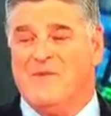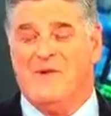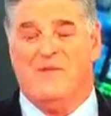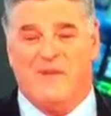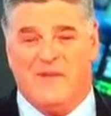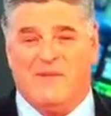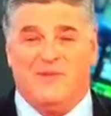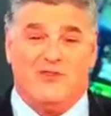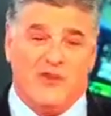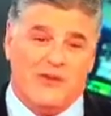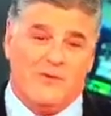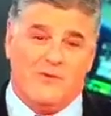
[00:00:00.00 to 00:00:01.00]
Well, maybe
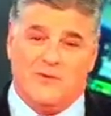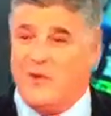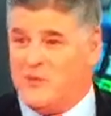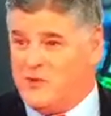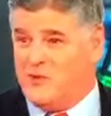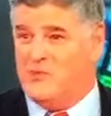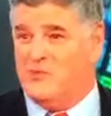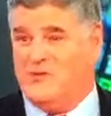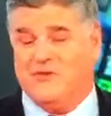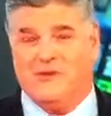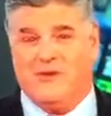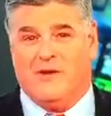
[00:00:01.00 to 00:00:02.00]
Joe, or maybe you,
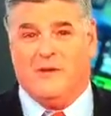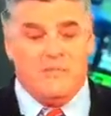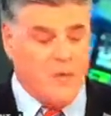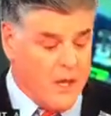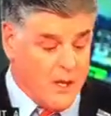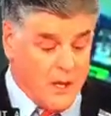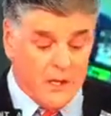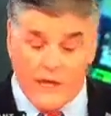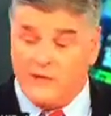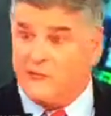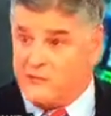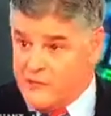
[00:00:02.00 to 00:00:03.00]
Professor. All right.
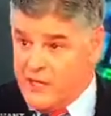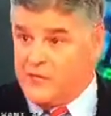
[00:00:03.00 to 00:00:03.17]
Guys,